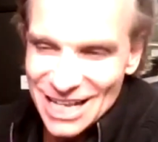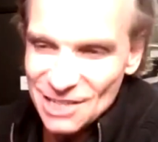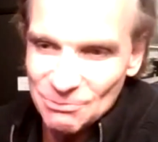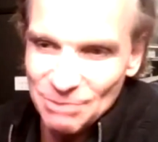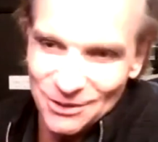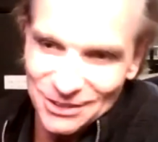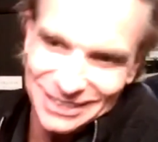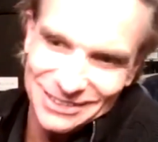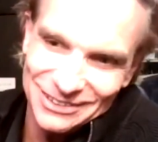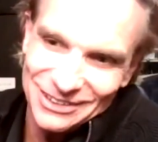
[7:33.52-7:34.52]
Capone
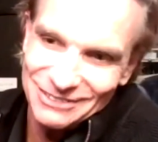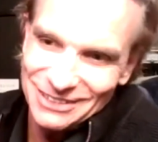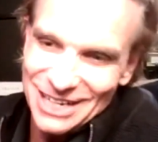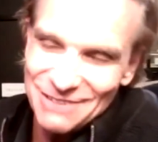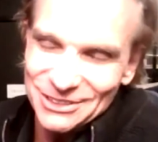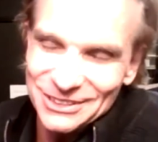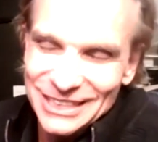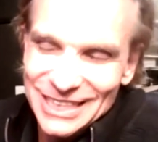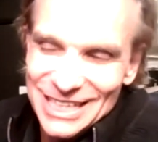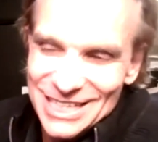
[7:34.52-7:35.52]
and what have you.
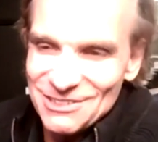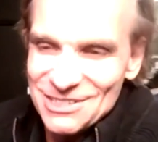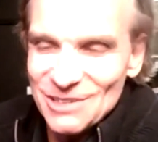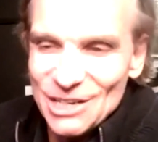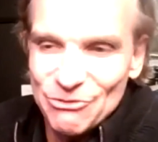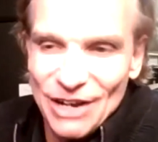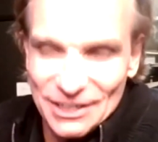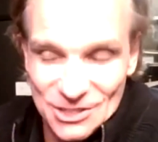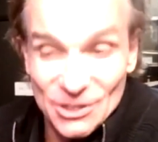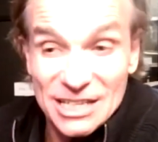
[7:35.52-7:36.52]
So it was really
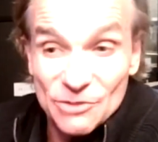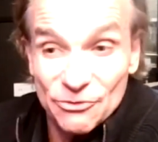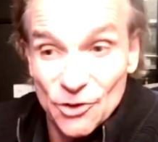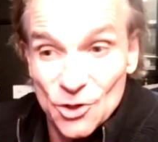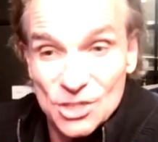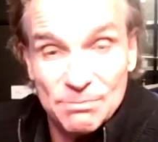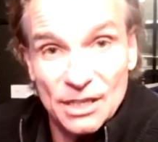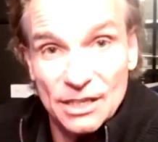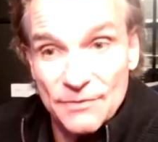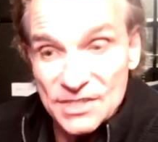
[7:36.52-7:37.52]
fun. So that's the first
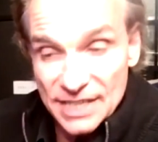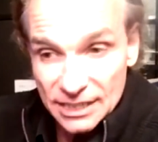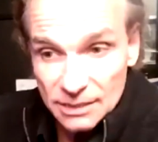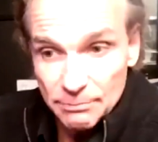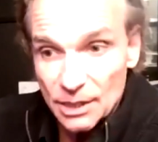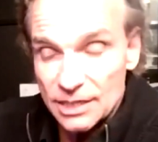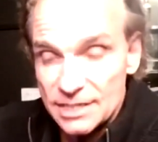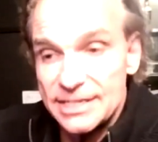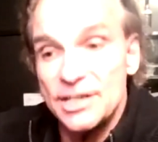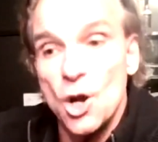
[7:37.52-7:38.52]
pillar. The second pillar is
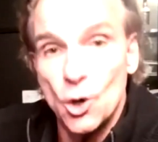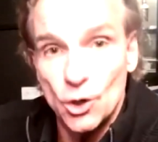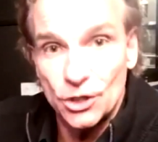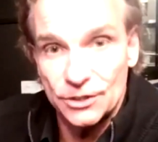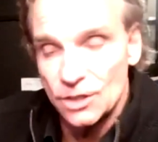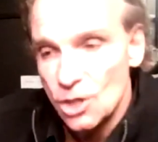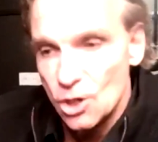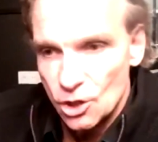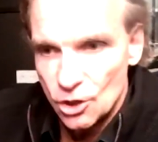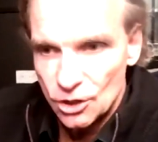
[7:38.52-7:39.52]
then earn.
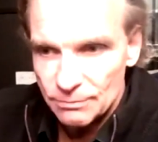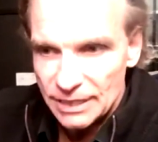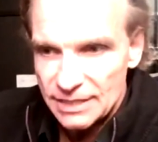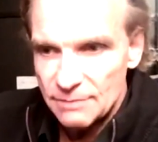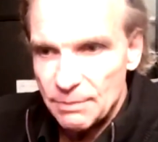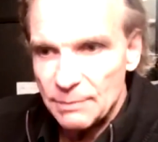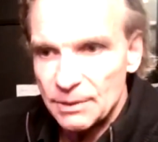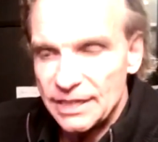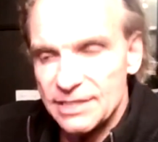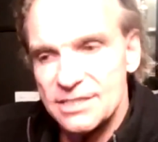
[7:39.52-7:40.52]
Earn means that people
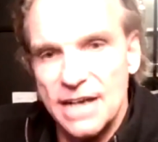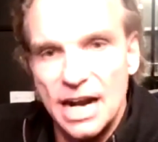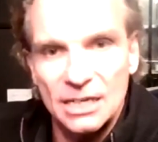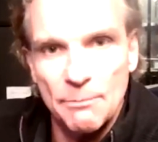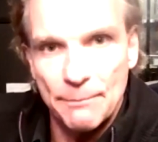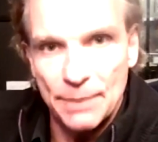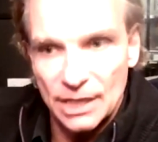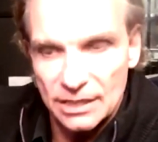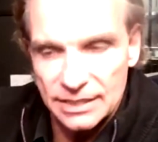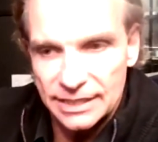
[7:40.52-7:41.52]
can start
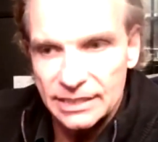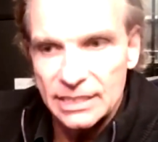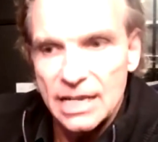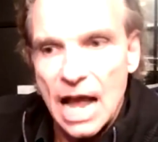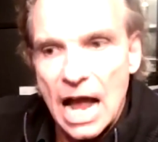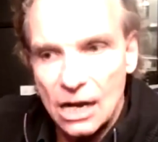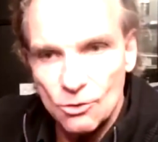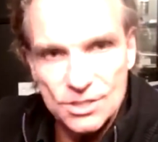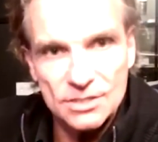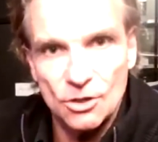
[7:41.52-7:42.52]
building
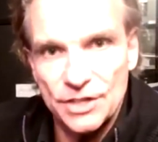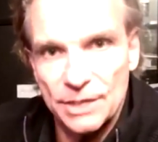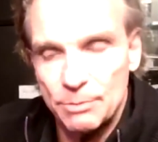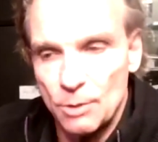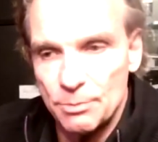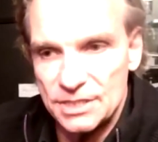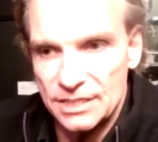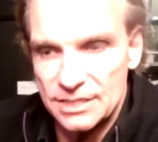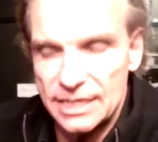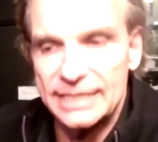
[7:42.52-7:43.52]
houses on their
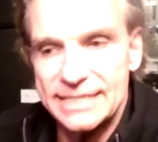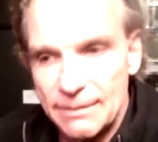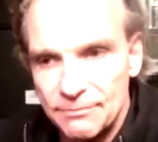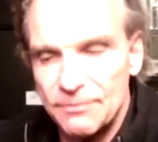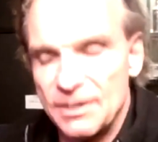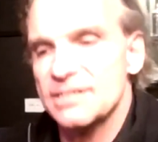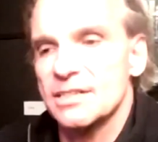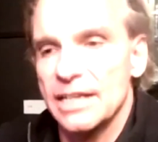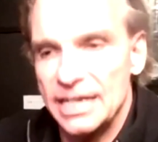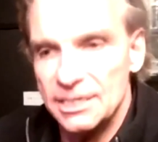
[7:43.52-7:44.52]
properties, except when it's a
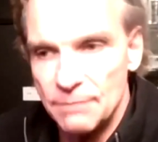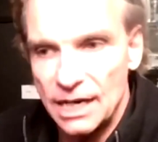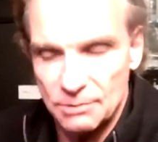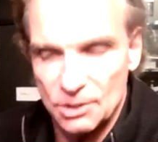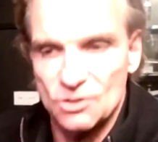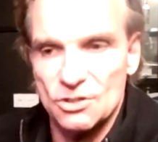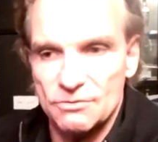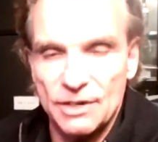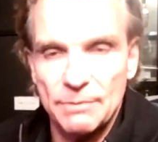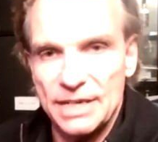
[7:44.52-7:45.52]
landmark, because
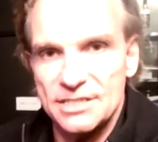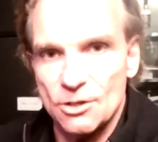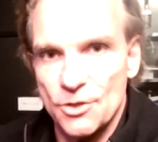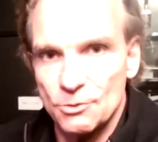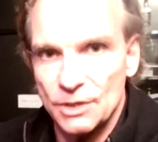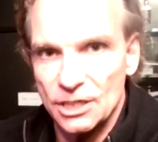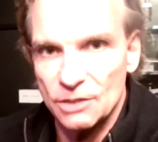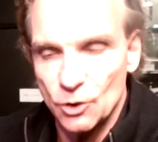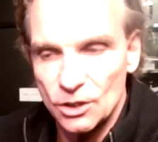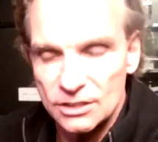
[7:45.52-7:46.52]
we are based on the real
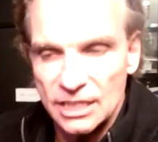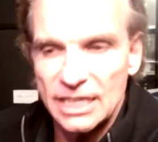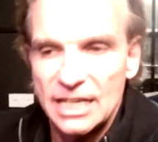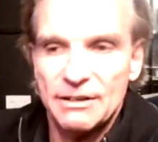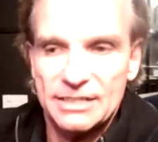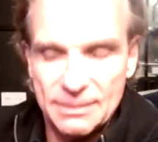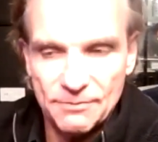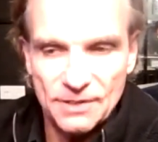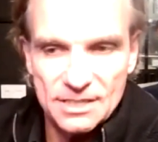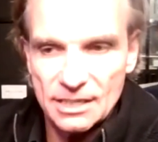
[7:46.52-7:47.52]
world. Except
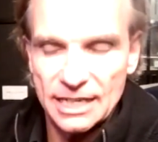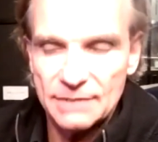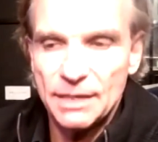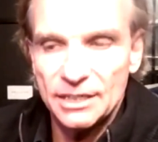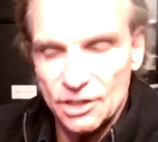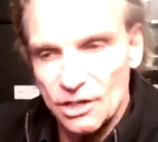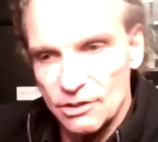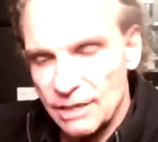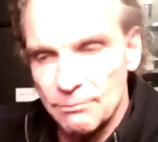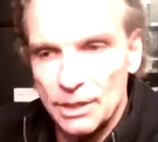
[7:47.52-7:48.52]
when it's a landmark, you
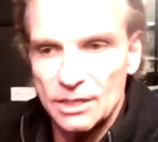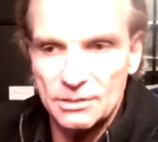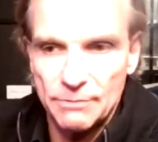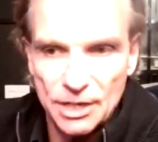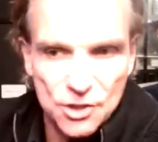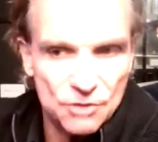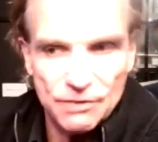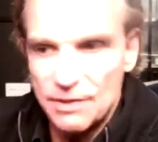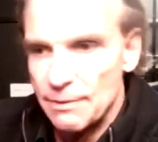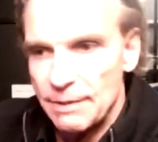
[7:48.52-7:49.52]
can build a mansion
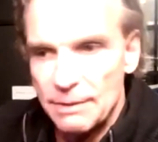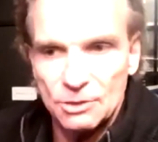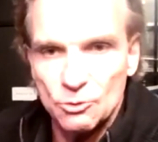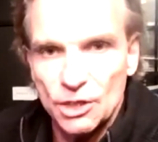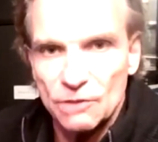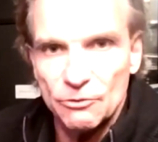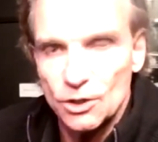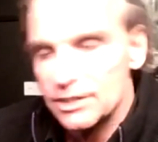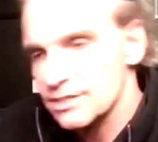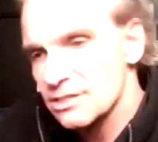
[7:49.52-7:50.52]
where there maybe in real
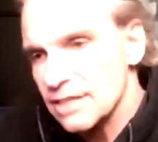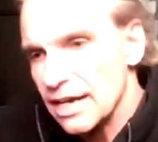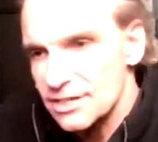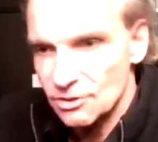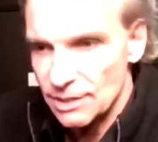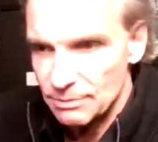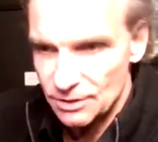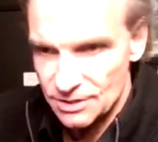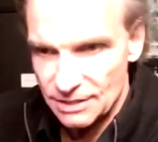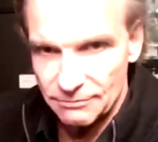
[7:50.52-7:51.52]
world there's a skyscraper
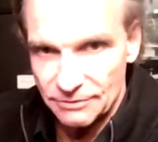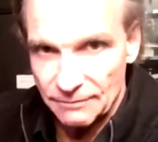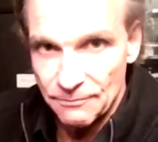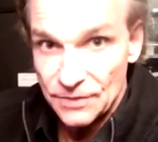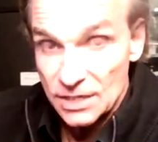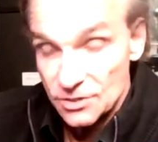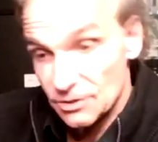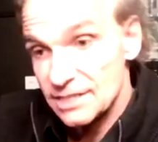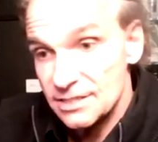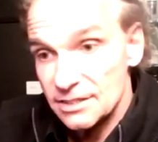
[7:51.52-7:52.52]
or something. So
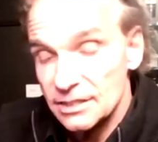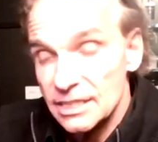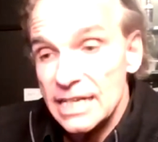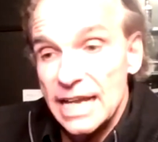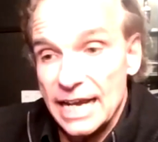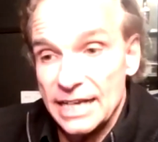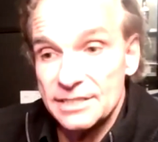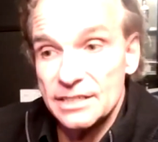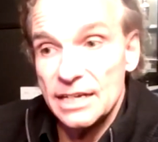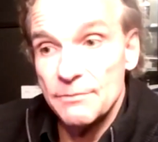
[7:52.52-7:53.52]
that's
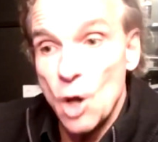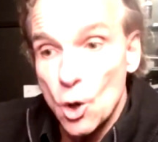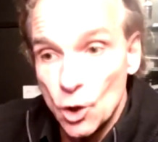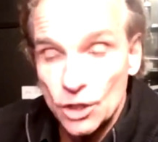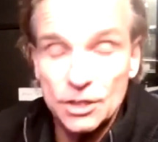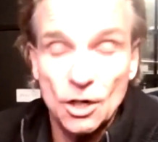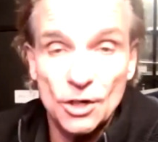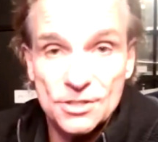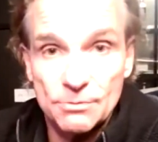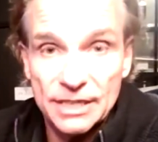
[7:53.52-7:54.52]
and earn
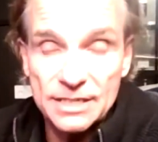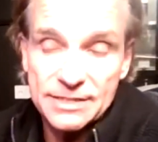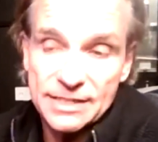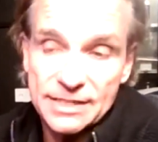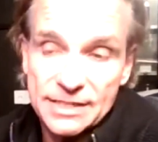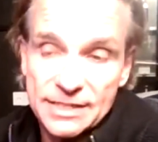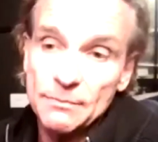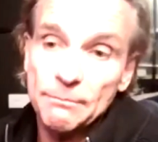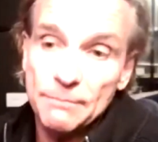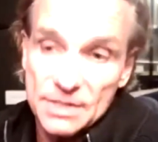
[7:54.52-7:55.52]
also means that you can
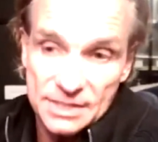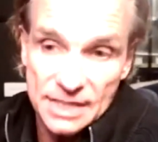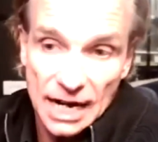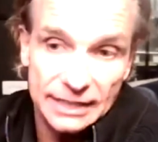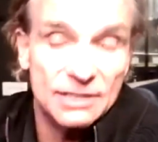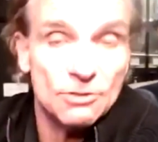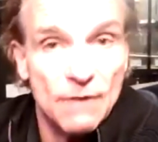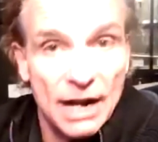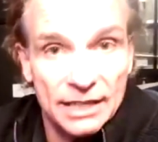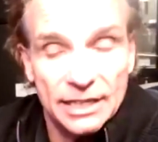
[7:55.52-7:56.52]
start and
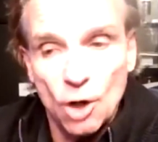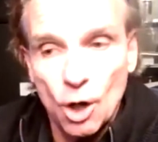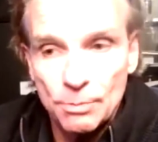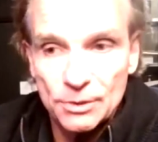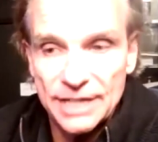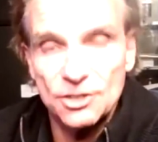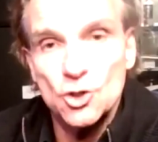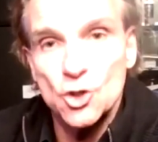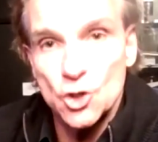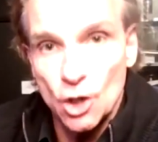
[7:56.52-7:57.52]
run and operate a
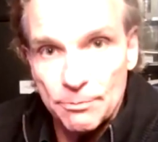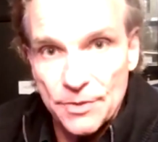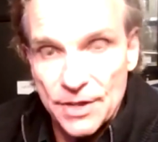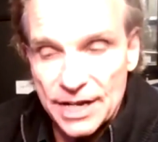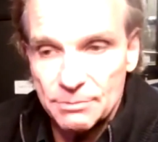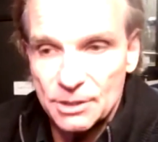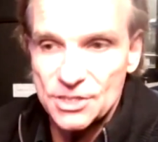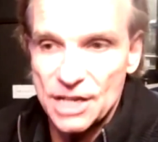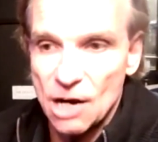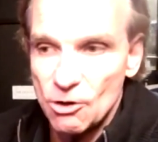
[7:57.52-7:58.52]
shop there, because
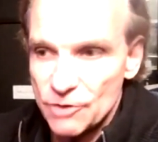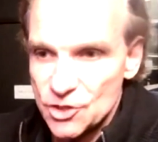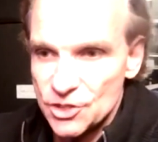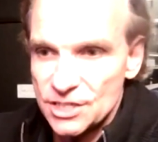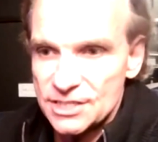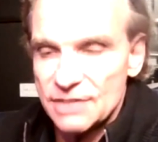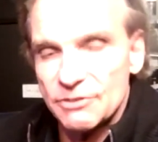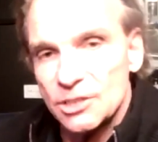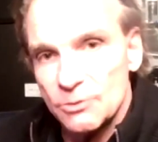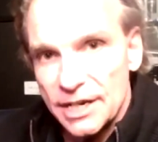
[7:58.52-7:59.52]
our vision is that we
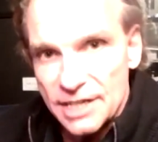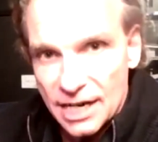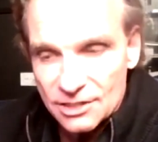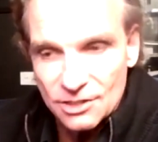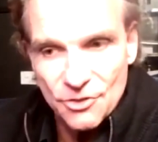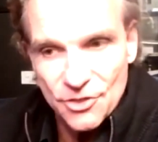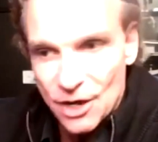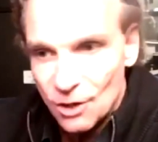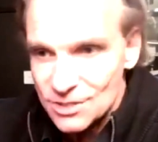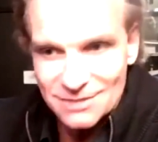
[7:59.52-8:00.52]
create hundreds,
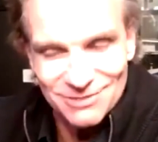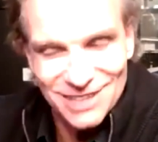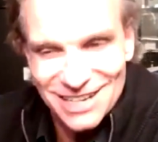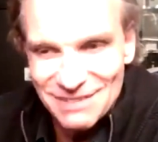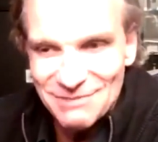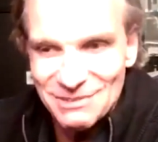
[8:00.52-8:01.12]
thousands, maybe